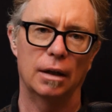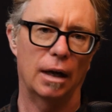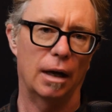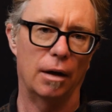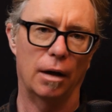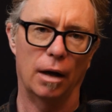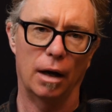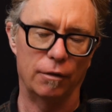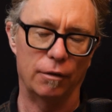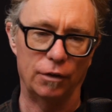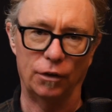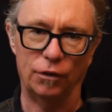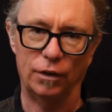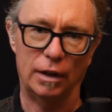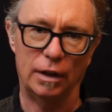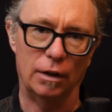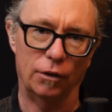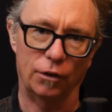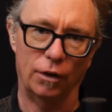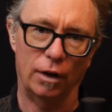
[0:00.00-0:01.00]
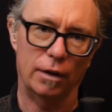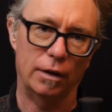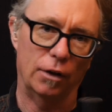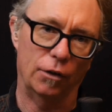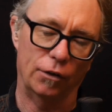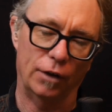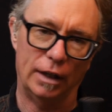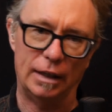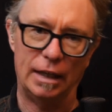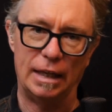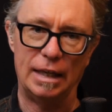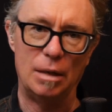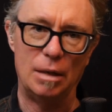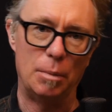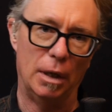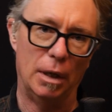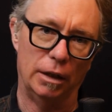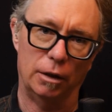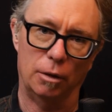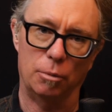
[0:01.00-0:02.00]
Obviously, there's like the
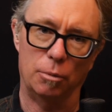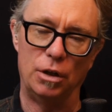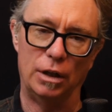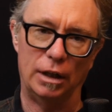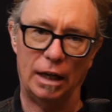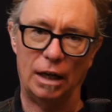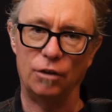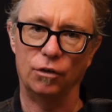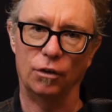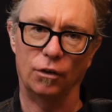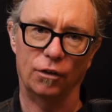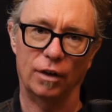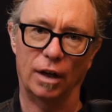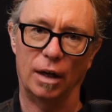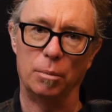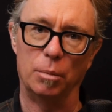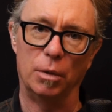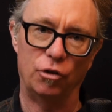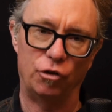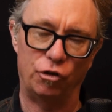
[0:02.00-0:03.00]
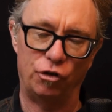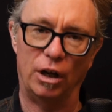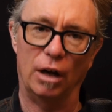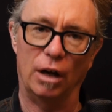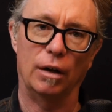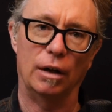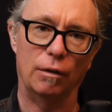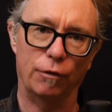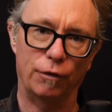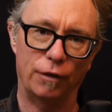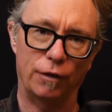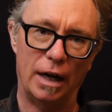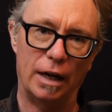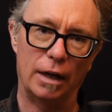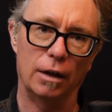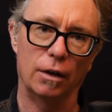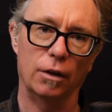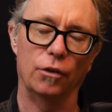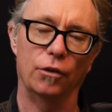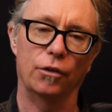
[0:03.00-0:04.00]
email and communication side, but sharing
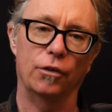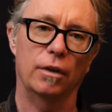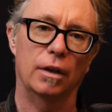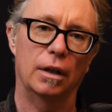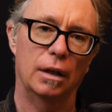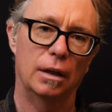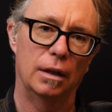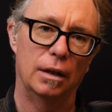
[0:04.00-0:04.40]
files,